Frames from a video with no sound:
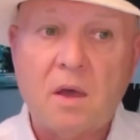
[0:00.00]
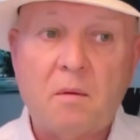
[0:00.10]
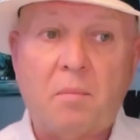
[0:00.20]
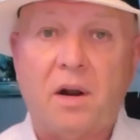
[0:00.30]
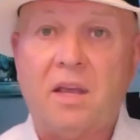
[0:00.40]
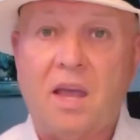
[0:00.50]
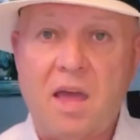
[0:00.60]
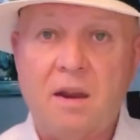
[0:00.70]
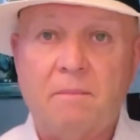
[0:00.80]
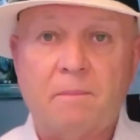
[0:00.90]
But
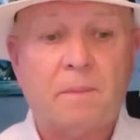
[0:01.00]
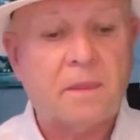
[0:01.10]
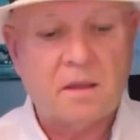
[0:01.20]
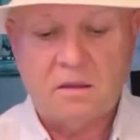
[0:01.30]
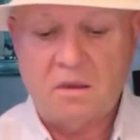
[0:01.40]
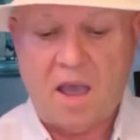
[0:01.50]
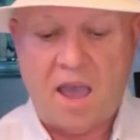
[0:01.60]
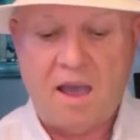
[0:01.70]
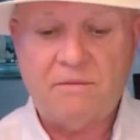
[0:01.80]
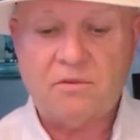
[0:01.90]
again, you
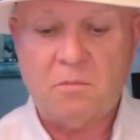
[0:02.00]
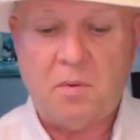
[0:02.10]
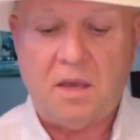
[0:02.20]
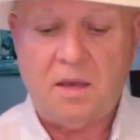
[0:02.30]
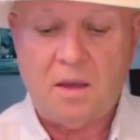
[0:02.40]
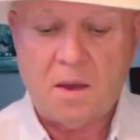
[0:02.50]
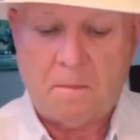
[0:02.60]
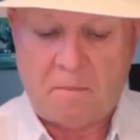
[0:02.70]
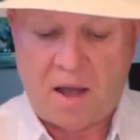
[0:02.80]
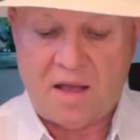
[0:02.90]
have to be
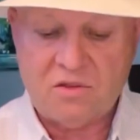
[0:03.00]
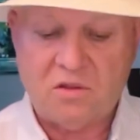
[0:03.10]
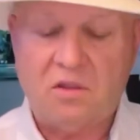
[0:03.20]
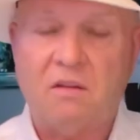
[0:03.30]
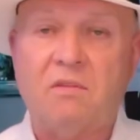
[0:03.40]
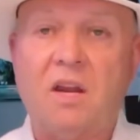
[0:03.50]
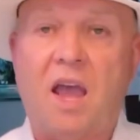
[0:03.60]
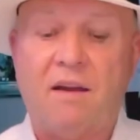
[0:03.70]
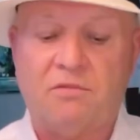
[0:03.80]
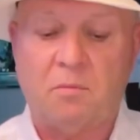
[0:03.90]
positive and you
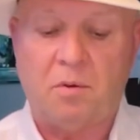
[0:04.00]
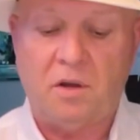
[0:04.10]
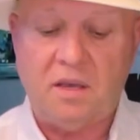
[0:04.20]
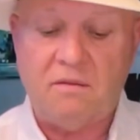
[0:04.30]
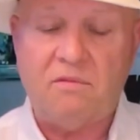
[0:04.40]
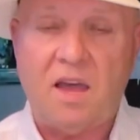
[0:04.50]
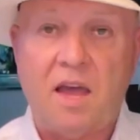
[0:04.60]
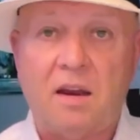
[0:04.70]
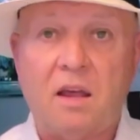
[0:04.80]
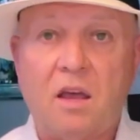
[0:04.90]
have to believe
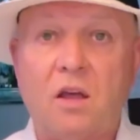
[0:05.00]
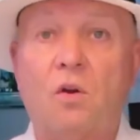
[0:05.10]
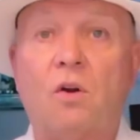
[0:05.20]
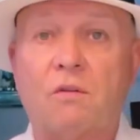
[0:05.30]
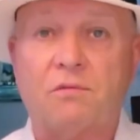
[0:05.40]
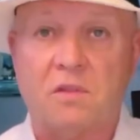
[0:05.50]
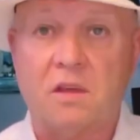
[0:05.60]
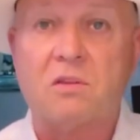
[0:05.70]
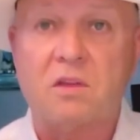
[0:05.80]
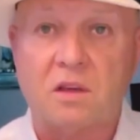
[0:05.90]
that in order for
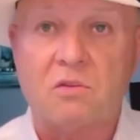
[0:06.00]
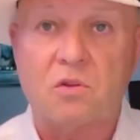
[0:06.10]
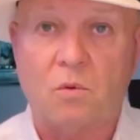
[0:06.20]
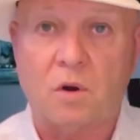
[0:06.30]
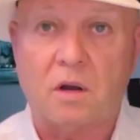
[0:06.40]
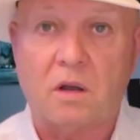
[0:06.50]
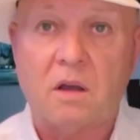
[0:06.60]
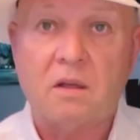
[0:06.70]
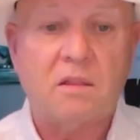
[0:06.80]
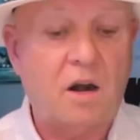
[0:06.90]
these things to work.
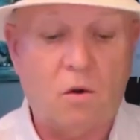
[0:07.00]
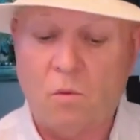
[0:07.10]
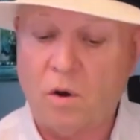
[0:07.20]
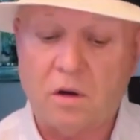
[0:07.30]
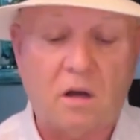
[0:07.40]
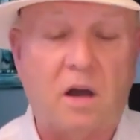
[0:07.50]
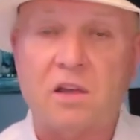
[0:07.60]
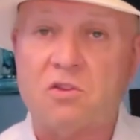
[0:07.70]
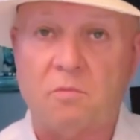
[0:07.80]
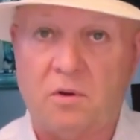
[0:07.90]
They don't work
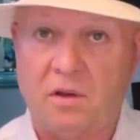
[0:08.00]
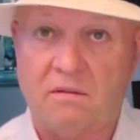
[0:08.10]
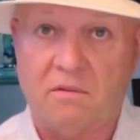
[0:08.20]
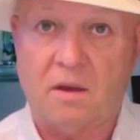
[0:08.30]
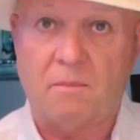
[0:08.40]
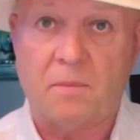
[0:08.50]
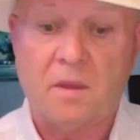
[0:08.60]
unless you believe them.